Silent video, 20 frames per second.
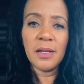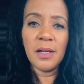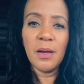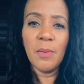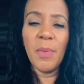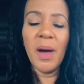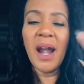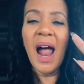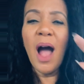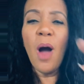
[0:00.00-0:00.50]

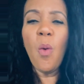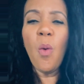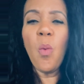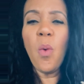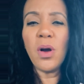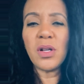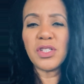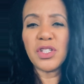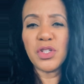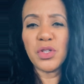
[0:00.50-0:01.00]
But I
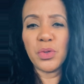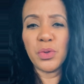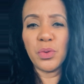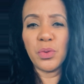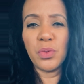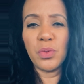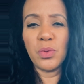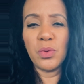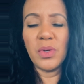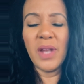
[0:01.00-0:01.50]
want
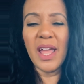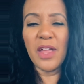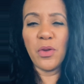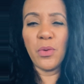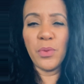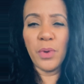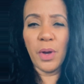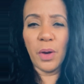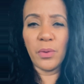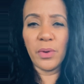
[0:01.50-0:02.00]
to let you know